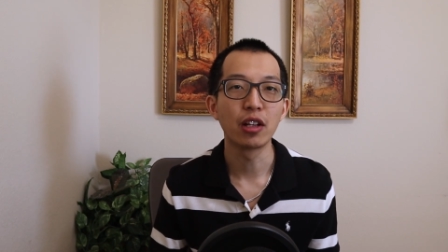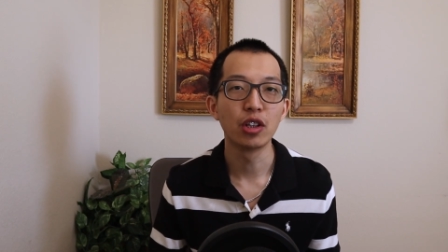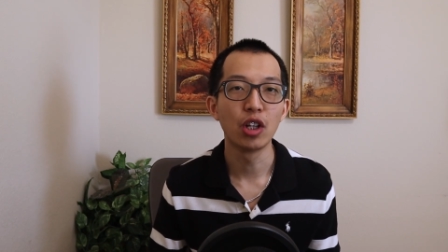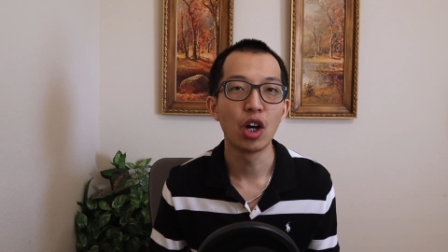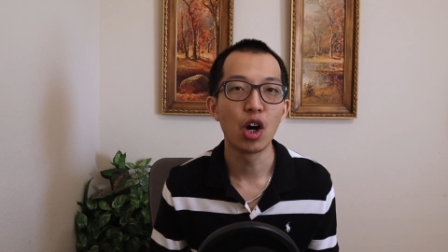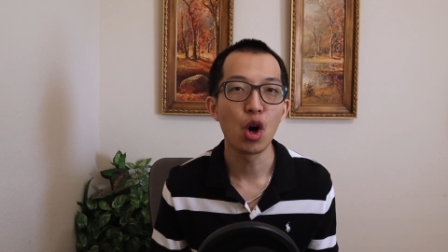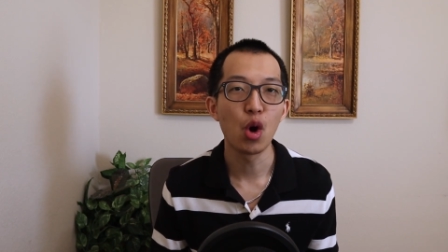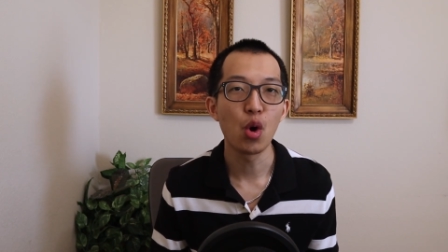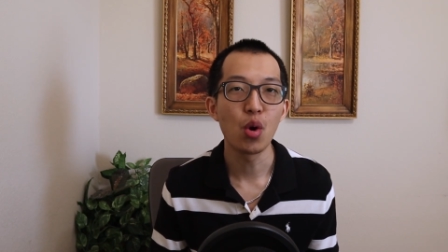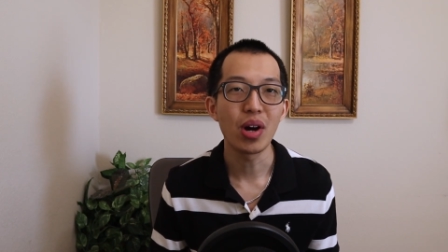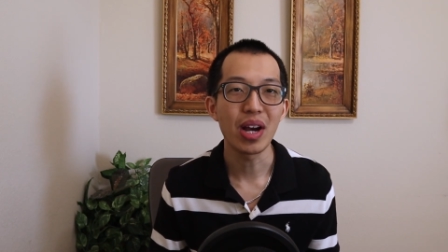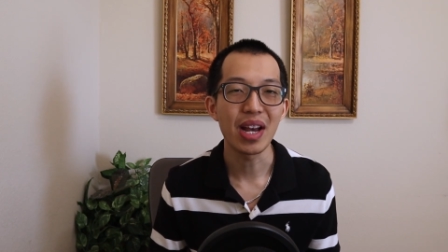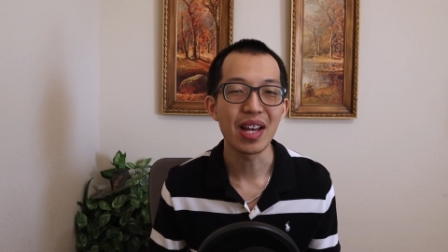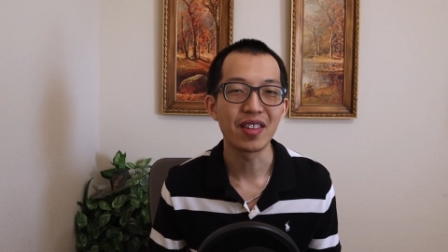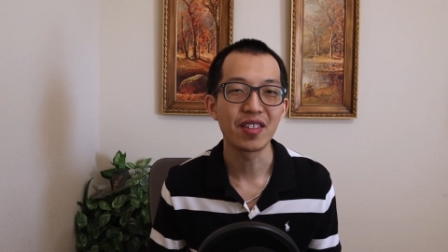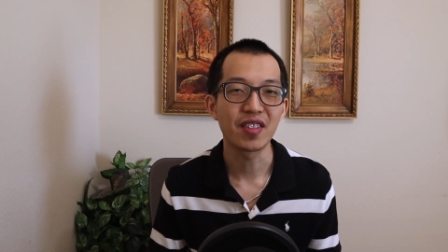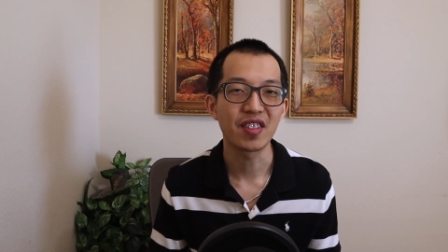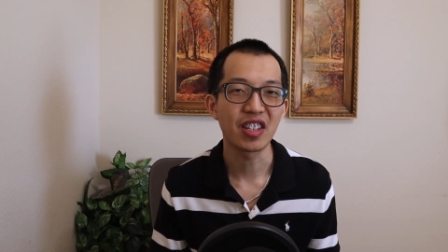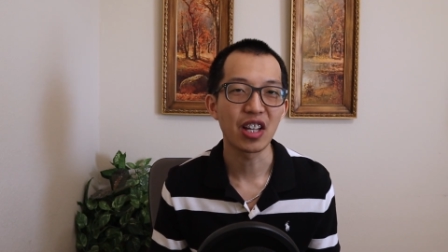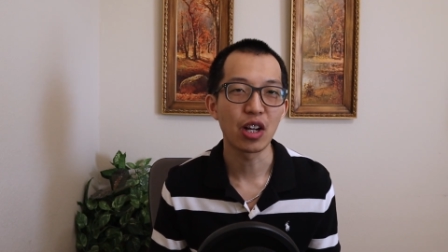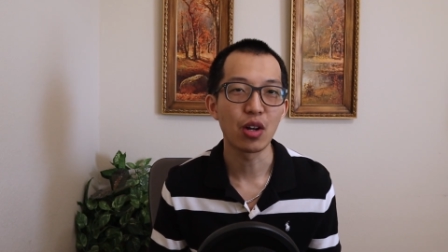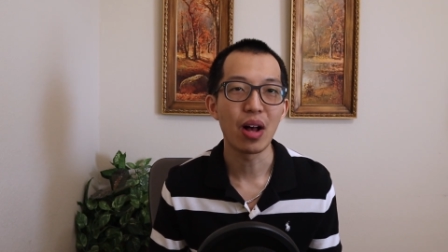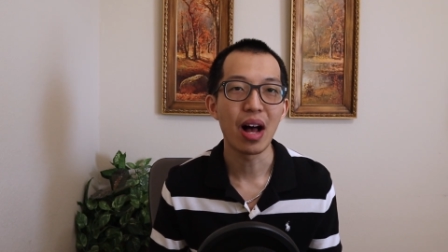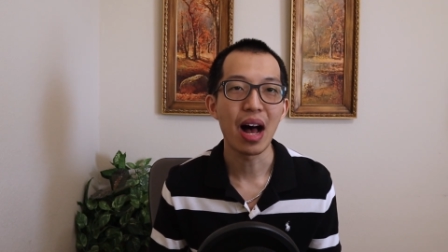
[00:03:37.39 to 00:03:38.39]
low and
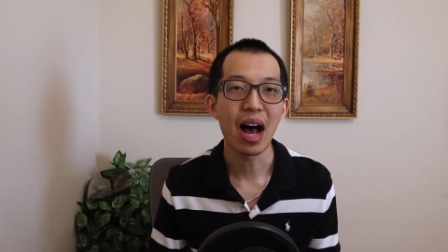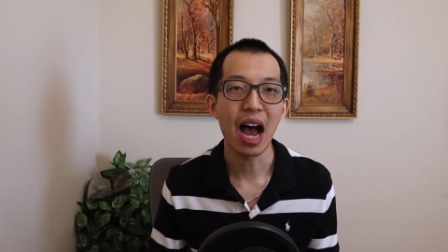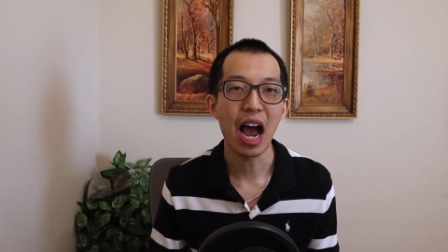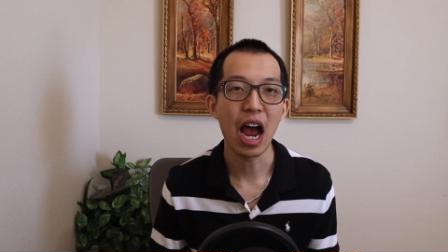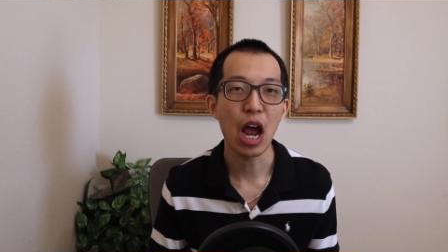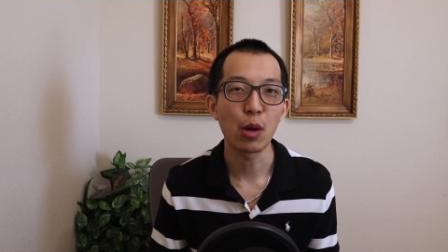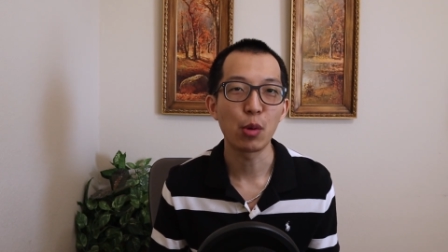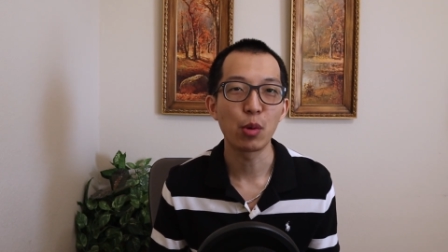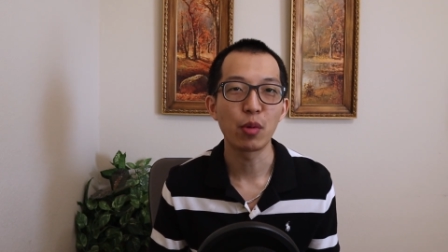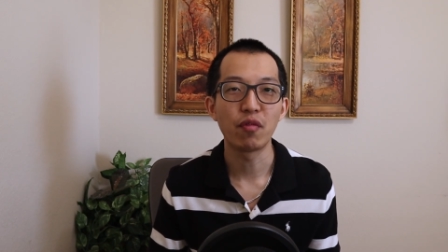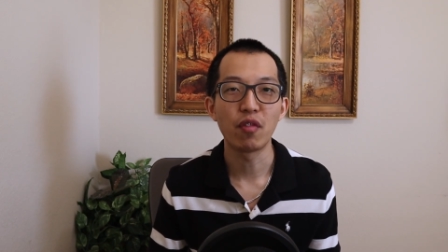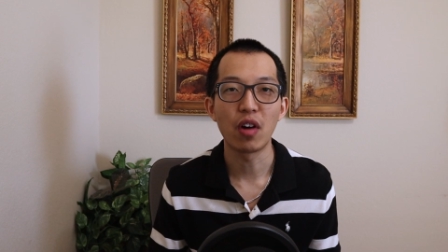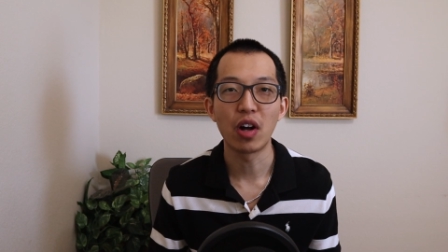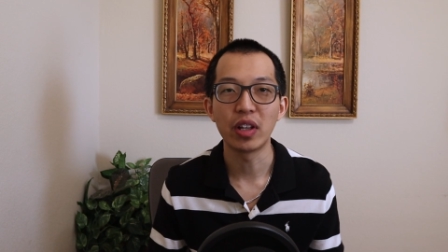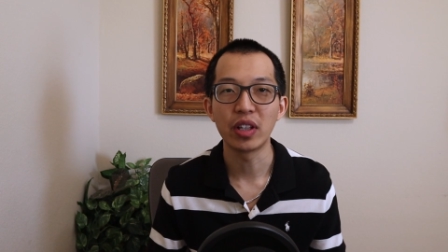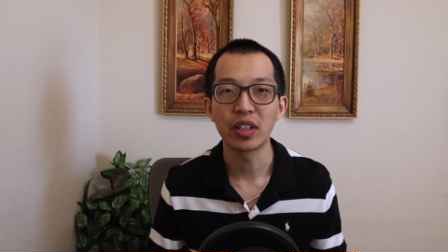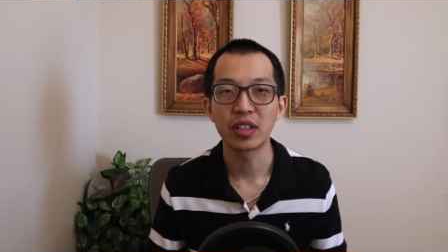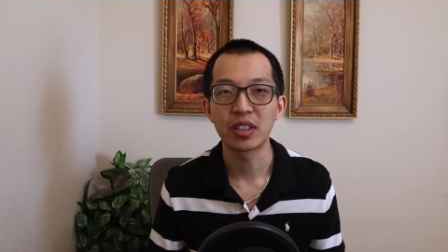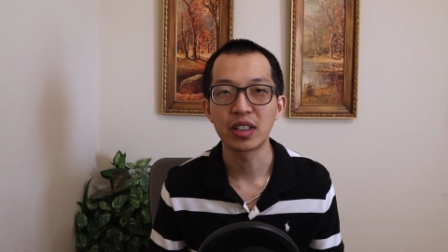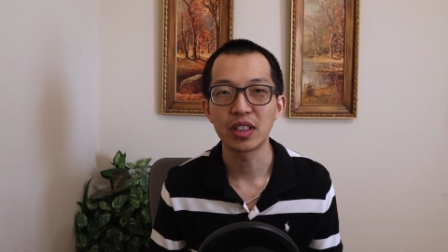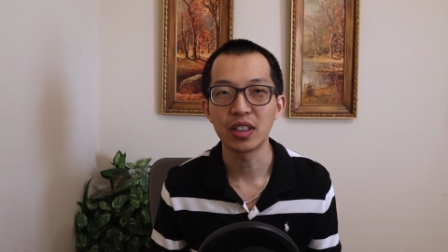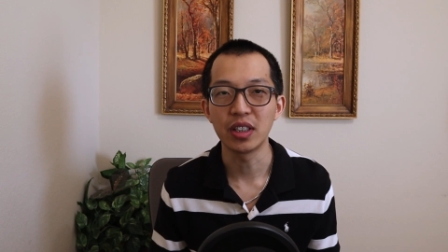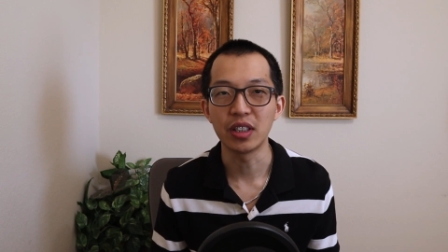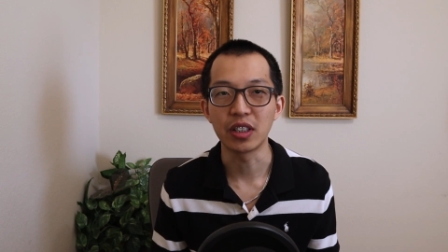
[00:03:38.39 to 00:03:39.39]
sell high with
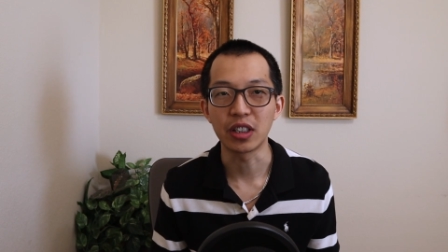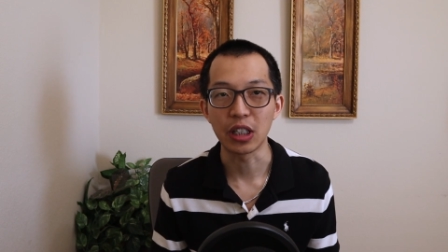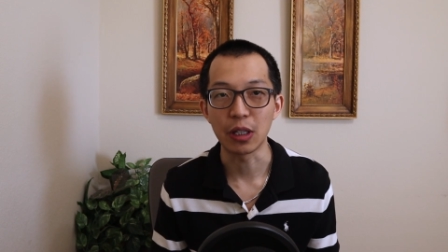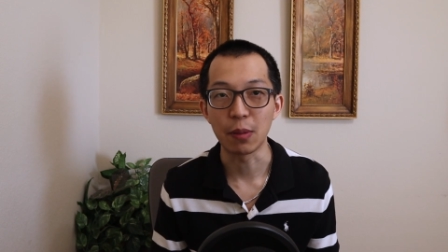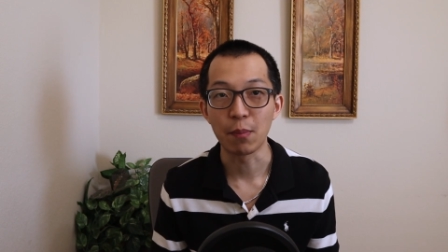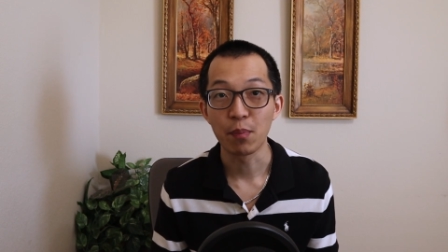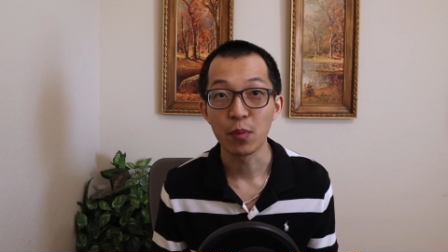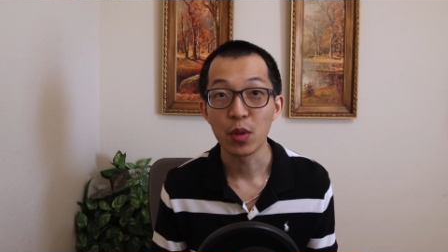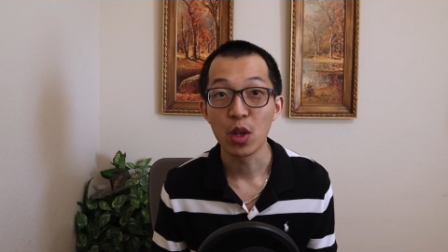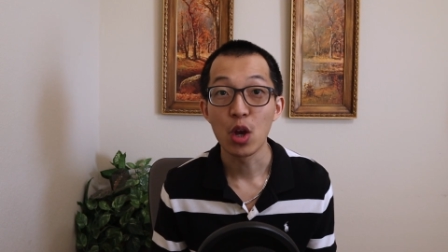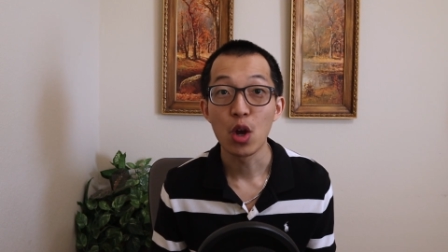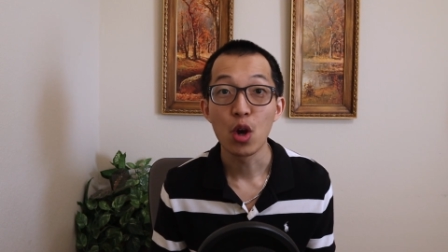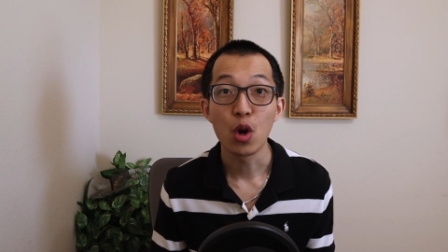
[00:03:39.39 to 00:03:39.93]
volatility